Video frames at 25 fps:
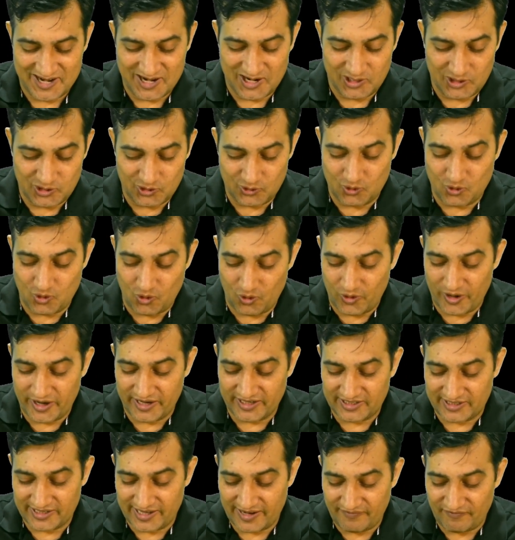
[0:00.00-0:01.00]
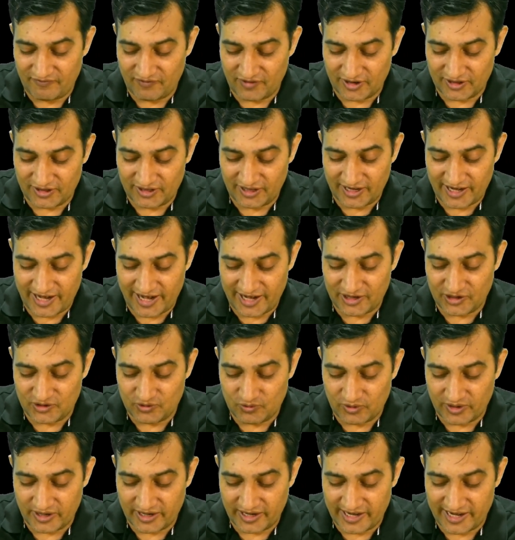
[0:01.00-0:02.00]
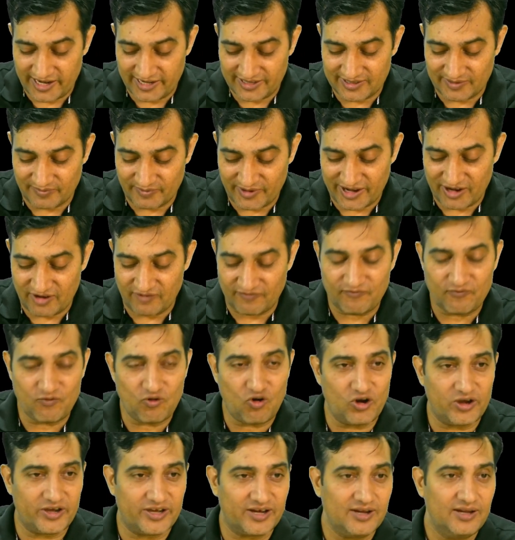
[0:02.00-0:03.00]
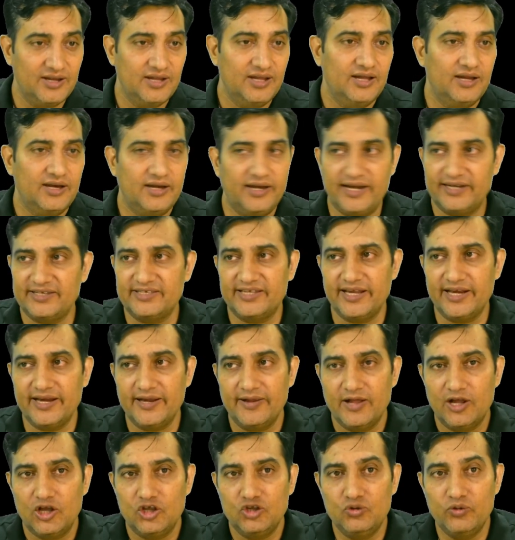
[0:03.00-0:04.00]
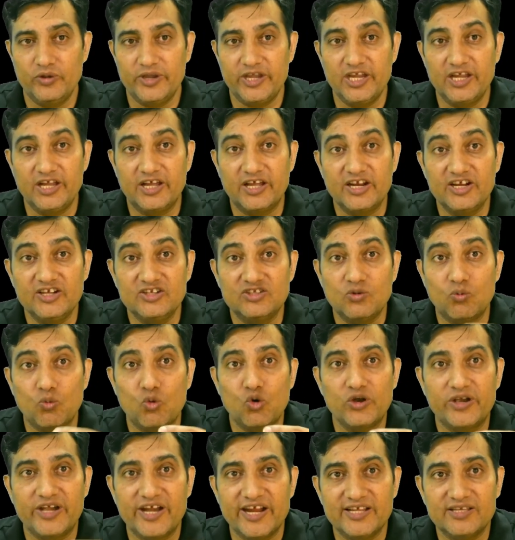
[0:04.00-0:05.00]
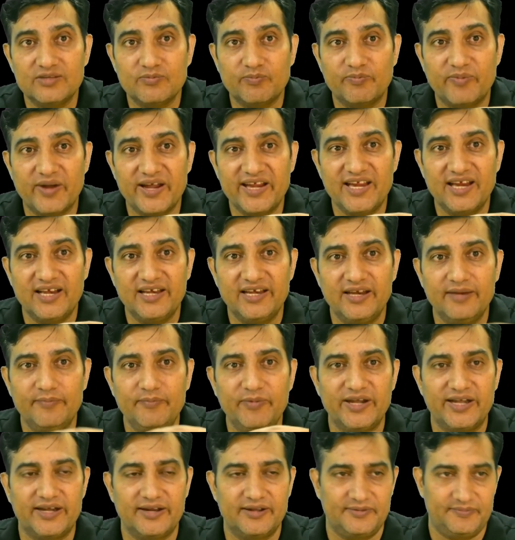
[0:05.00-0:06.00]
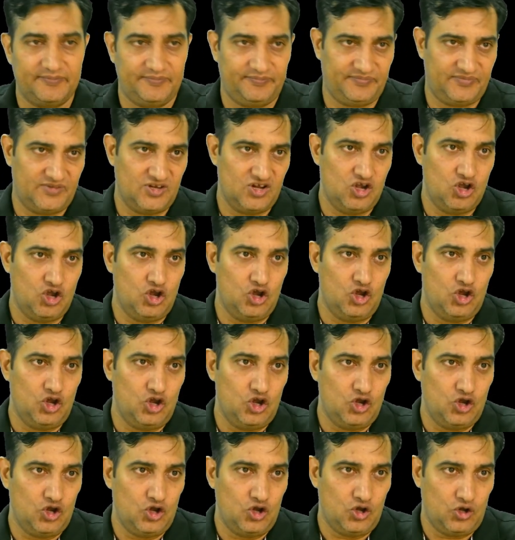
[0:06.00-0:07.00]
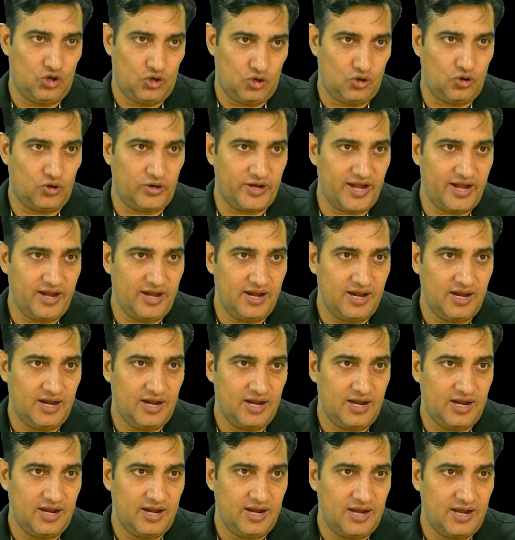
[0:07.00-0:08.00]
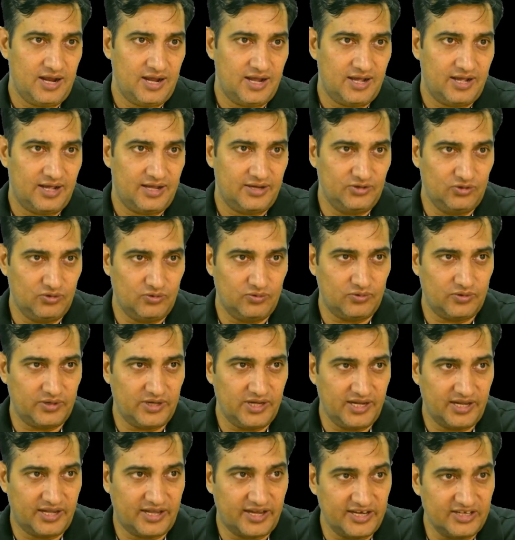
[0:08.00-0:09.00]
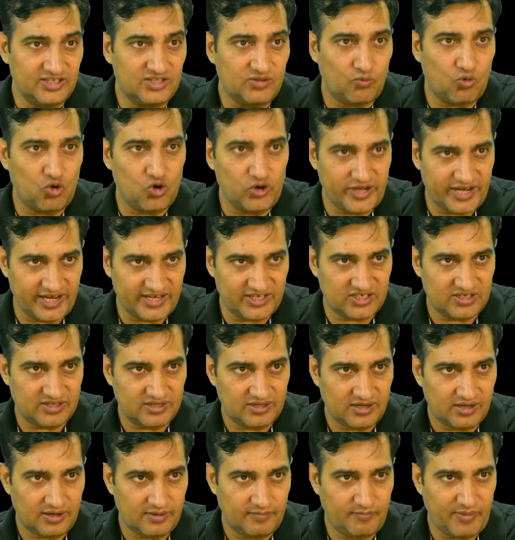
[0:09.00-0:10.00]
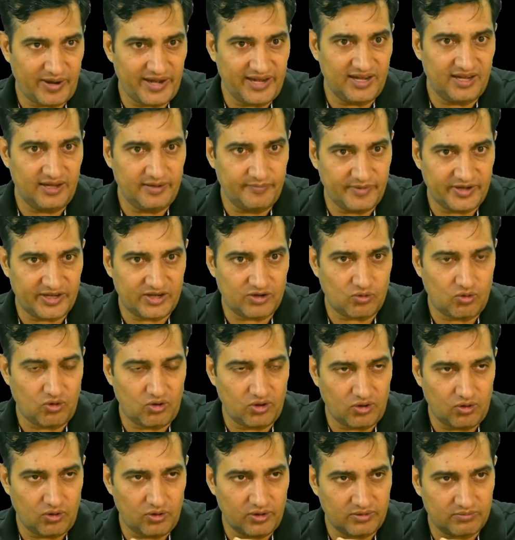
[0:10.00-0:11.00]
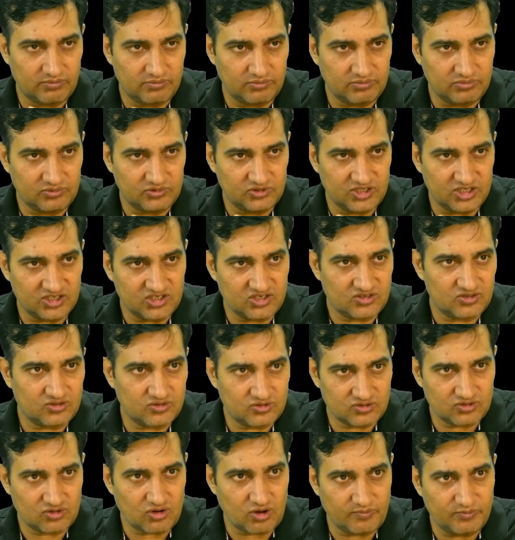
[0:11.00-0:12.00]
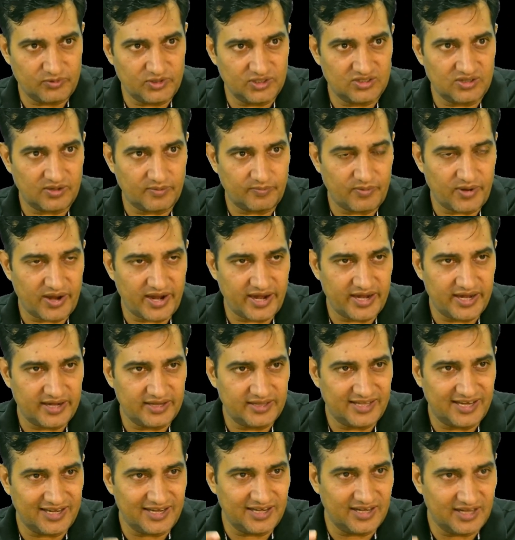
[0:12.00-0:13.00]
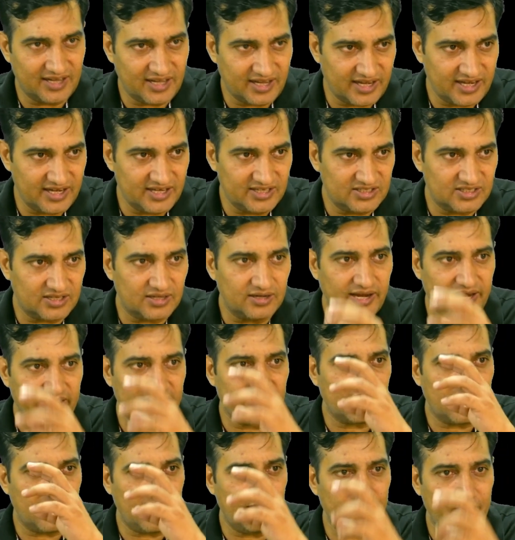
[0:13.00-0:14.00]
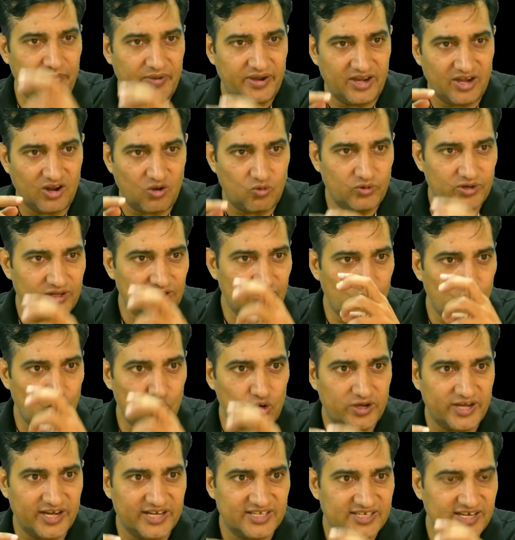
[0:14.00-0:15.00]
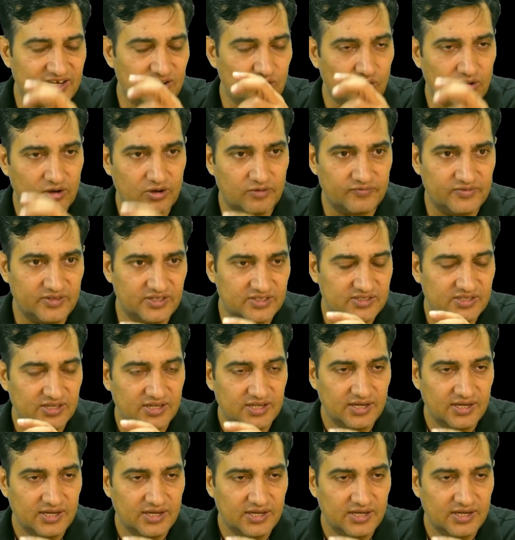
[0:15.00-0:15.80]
You go a step further and you create some kind of fault. Let's say you increase the voltage by a limit. Okay, you increase the voltage by a limit, or just stop the supply, then increase, like up and down in the voltage and all of this.